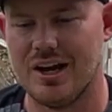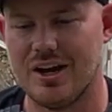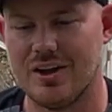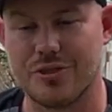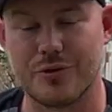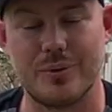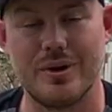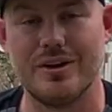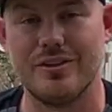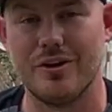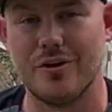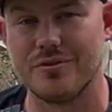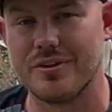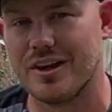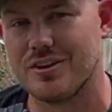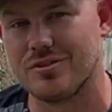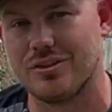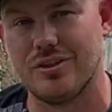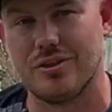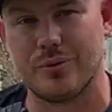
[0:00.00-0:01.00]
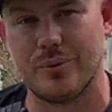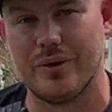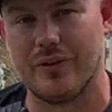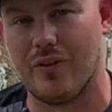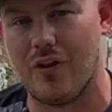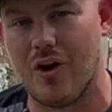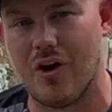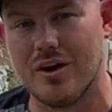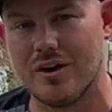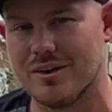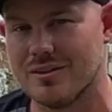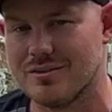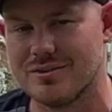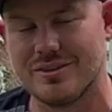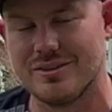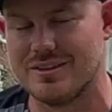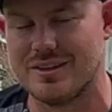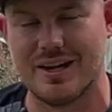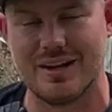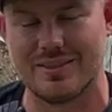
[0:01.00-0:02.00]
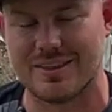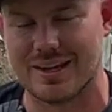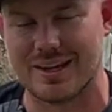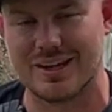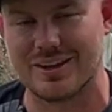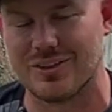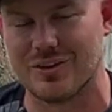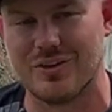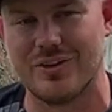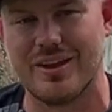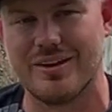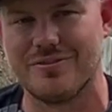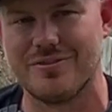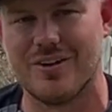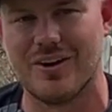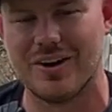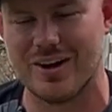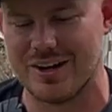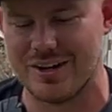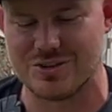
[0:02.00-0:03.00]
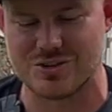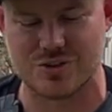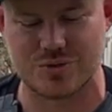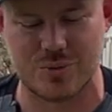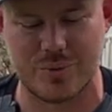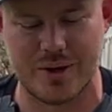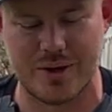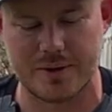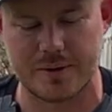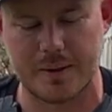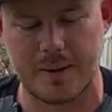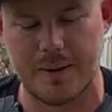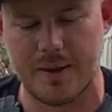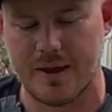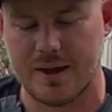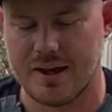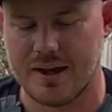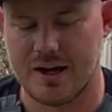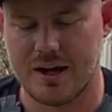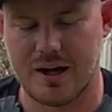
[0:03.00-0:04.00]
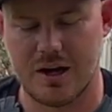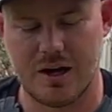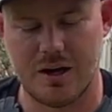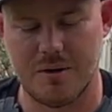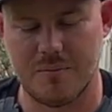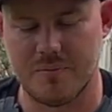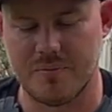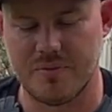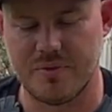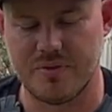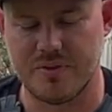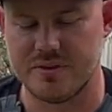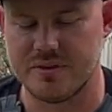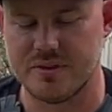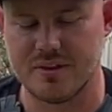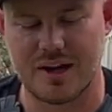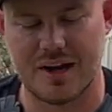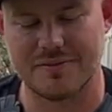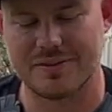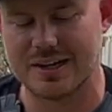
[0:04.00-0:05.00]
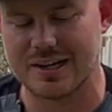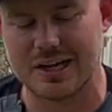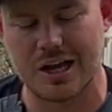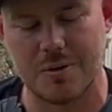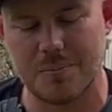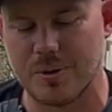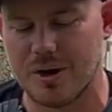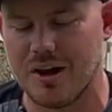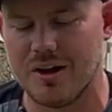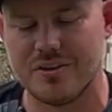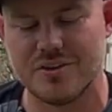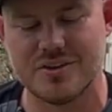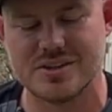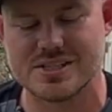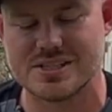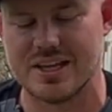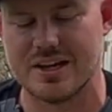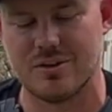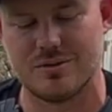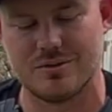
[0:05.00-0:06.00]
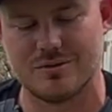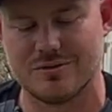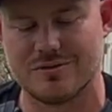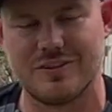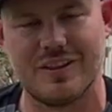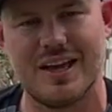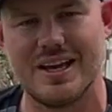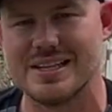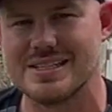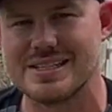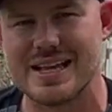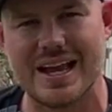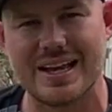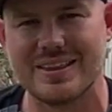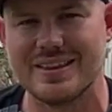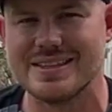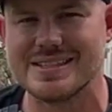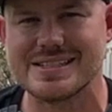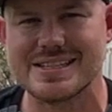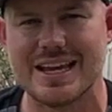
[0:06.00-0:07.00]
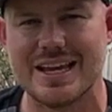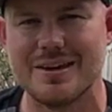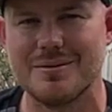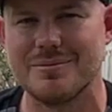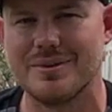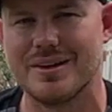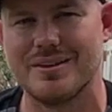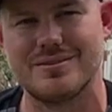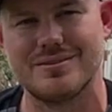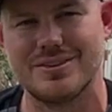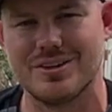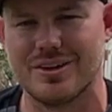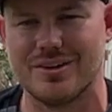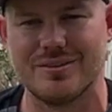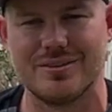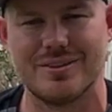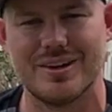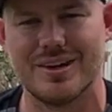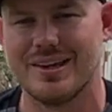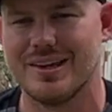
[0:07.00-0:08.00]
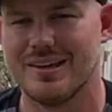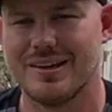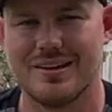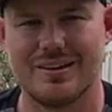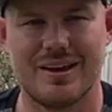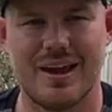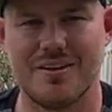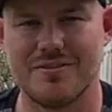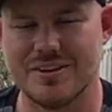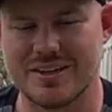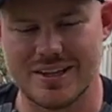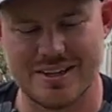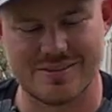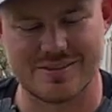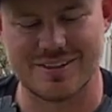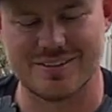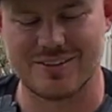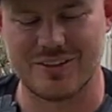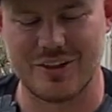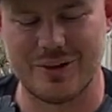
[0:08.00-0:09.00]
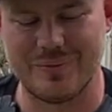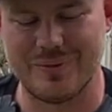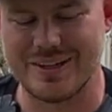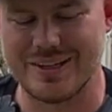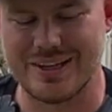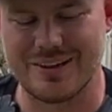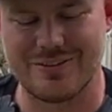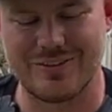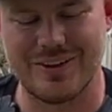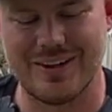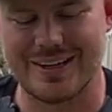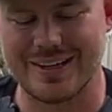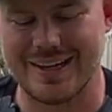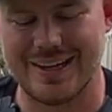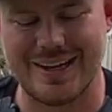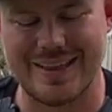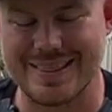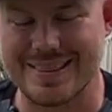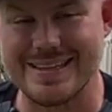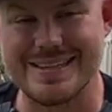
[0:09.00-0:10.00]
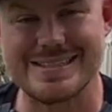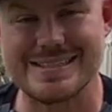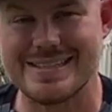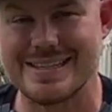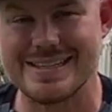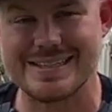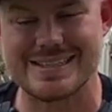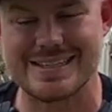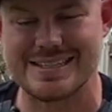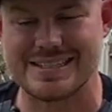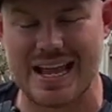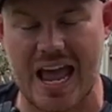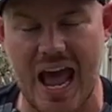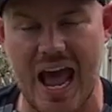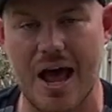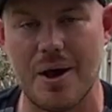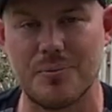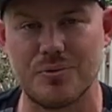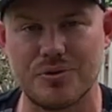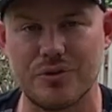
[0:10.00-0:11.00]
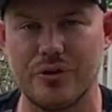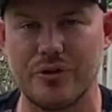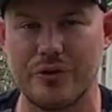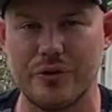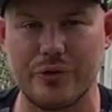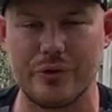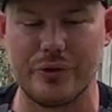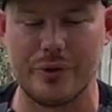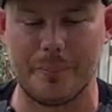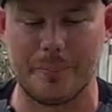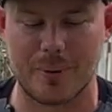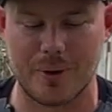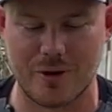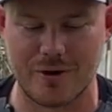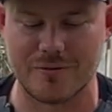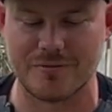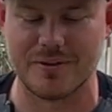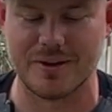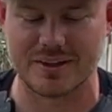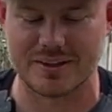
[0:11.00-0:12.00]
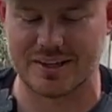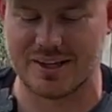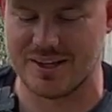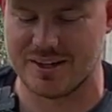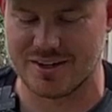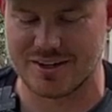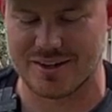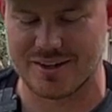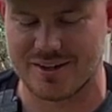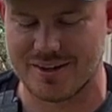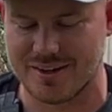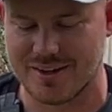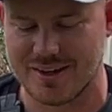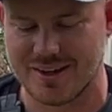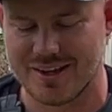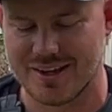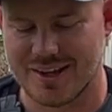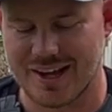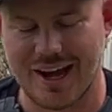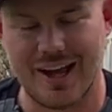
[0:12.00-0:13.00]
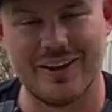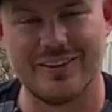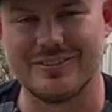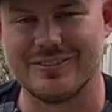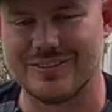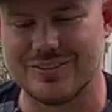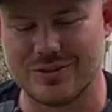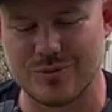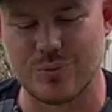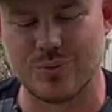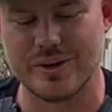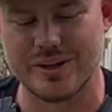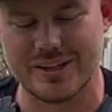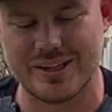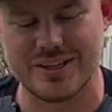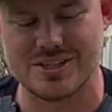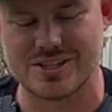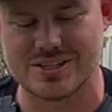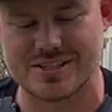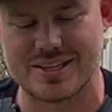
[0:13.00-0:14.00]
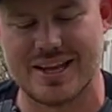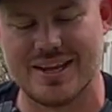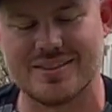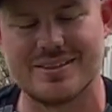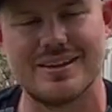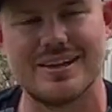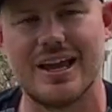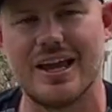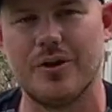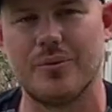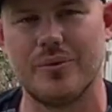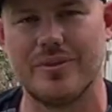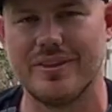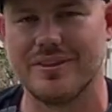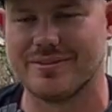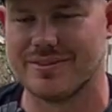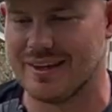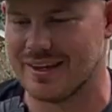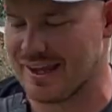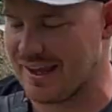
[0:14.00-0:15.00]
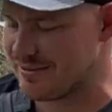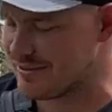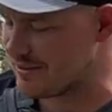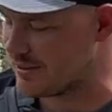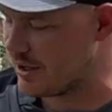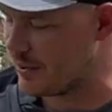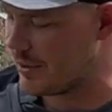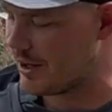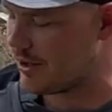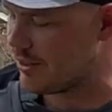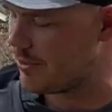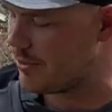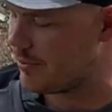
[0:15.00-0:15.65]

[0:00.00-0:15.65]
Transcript: 3 of those actually threw it long. Didn't think I could throw that far and it just went. I've got a couple others, they don't fly exactly the same. They're, you know, every disc is a little bit different. This disc is absolutely perfect. And I really just hate the day when this thing has to come out of the